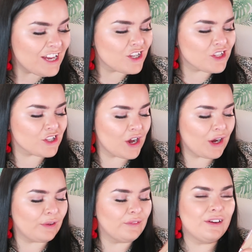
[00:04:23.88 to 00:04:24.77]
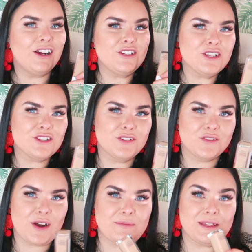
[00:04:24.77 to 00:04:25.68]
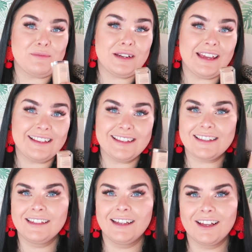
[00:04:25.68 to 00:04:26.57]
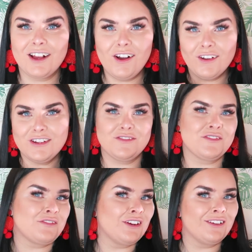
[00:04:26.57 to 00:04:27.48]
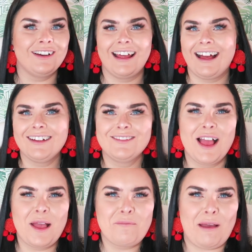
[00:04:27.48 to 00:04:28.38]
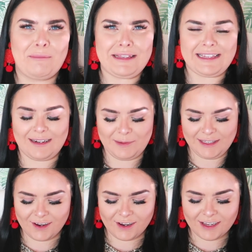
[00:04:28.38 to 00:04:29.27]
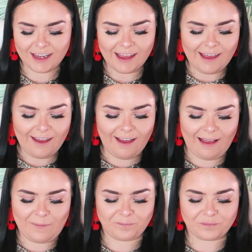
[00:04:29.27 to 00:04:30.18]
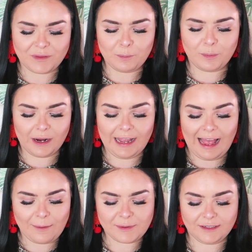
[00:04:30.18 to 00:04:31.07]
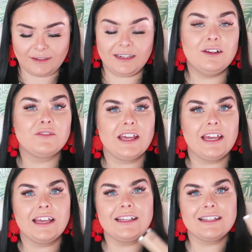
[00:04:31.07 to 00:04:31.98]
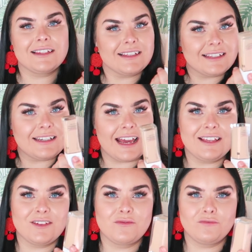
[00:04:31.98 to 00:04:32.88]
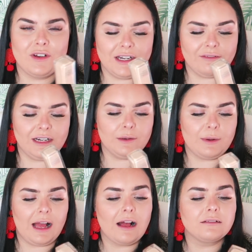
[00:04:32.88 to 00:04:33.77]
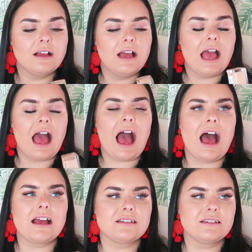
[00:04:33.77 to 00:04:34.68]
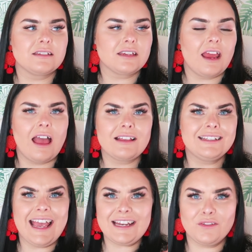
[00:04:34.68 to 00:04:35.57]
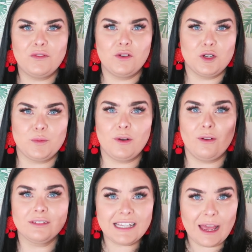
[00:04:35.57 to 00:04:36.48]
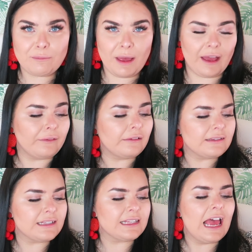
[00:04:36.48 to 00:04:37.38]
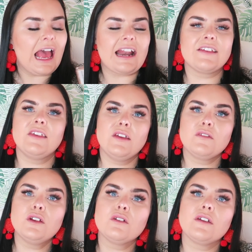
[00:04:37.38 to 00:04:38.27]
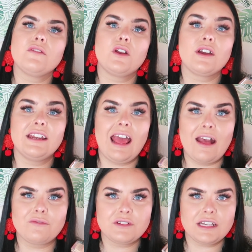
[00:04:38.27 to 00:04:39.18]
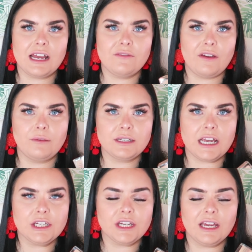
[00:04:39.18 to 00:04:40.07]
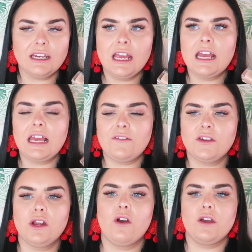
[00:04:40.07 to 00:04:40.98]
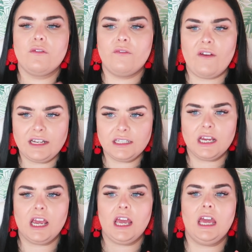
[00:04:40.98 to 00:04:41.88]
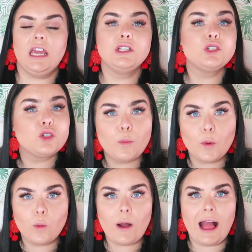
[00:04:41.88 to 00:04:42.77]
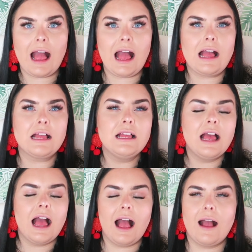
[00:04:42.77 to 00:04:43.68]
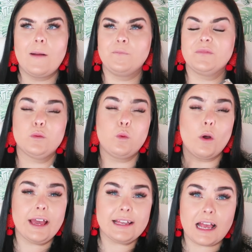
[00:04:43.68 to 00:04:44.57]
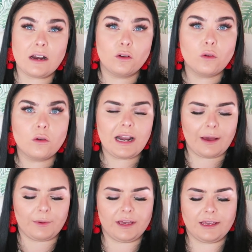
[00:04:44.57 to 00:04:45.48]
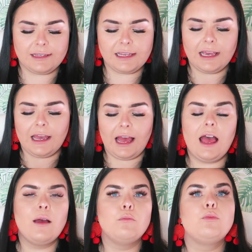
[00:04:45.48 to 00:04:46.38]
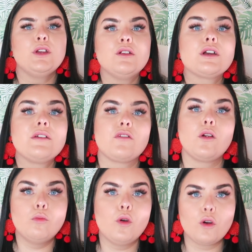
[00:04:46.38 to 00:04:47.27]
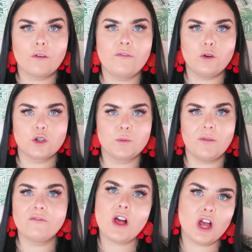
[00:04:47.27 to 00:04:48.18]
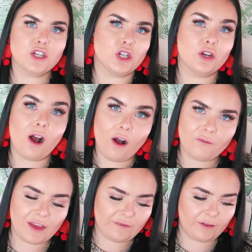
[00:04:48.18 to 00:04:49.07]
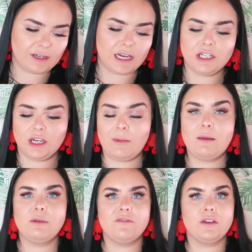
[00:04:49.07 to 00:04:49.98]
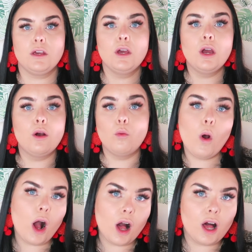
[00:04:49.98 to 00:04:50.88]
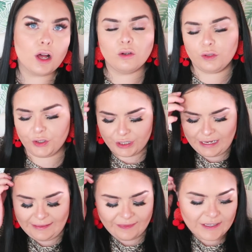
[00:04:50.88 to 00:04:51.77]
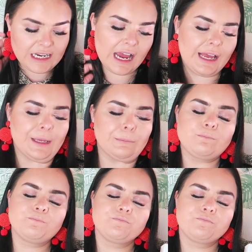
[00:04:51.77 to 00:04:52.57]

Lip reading: So I just sort of grabbed it, but it is kind of the right colour. Maybe it's a little bit dark, but I absolutely love it. It stays on really well, and dead affordable, £10. And I think if you're looking for like an everyday foundation, if you like Fenty, Double Wear, the YSL All Hours, but you're looking for a more affordable version of that foundation, maybe for work or just like in the day,